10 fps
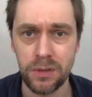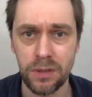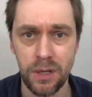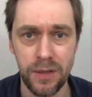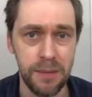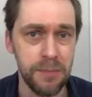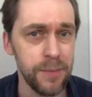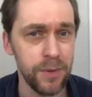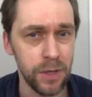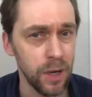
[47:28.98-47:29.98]
and then
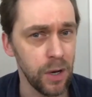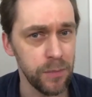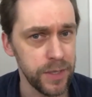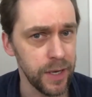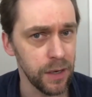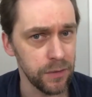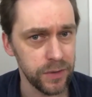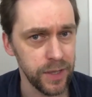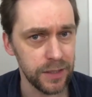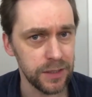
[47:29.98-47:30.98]
maybe you'll go home the day after
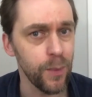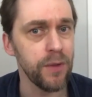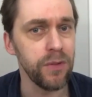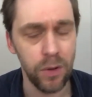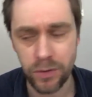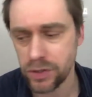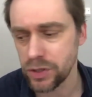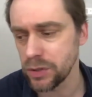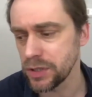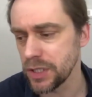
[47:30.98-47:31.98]
that, however long the
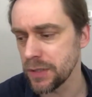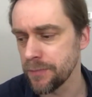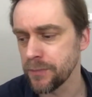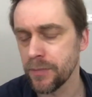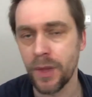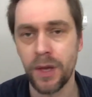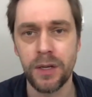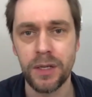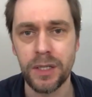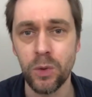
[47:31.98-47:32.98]
shoot is.
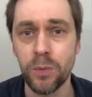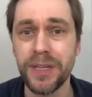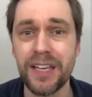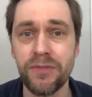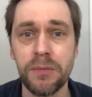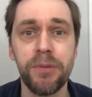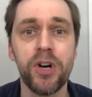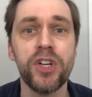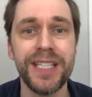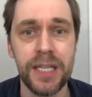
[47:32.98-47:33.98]
You will be given
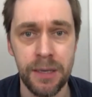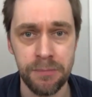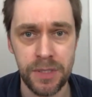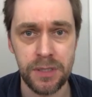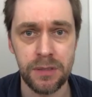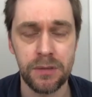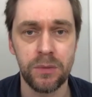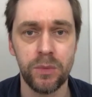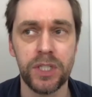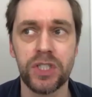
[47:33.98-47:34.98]
per diems,
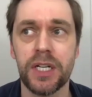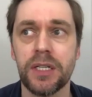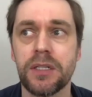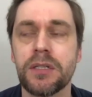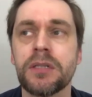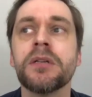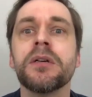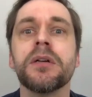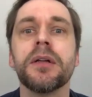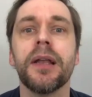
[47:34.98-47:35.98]
which is
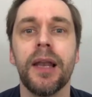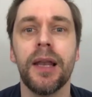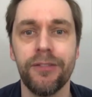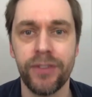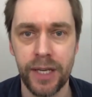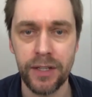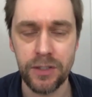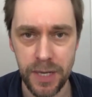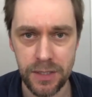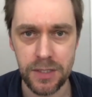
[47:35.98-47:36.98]
living
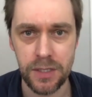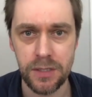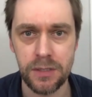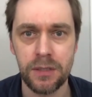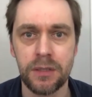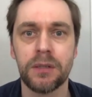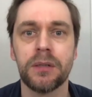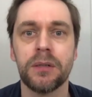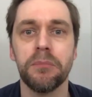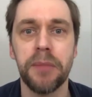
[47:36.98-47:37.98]
expenses.
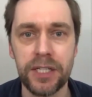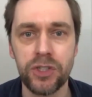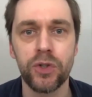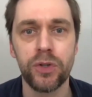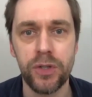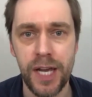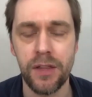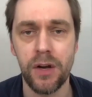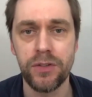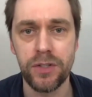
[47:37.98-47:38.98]
Make sure you get
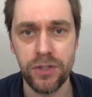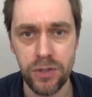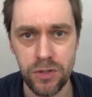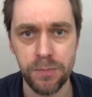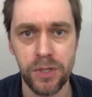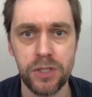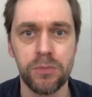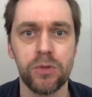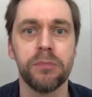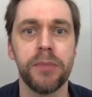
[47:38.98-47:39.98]
those as soon as
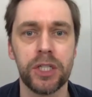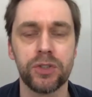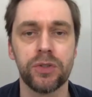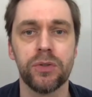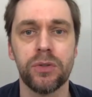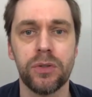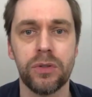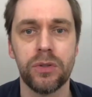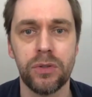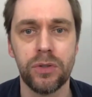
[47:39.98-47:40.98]
possible. Make sure
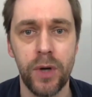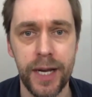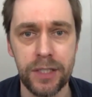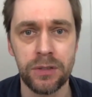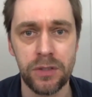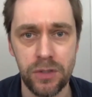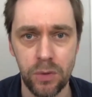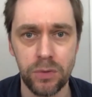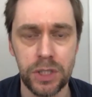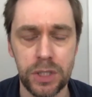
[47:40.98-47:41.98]
your agent has
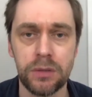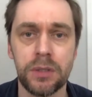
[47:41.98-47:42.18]
told you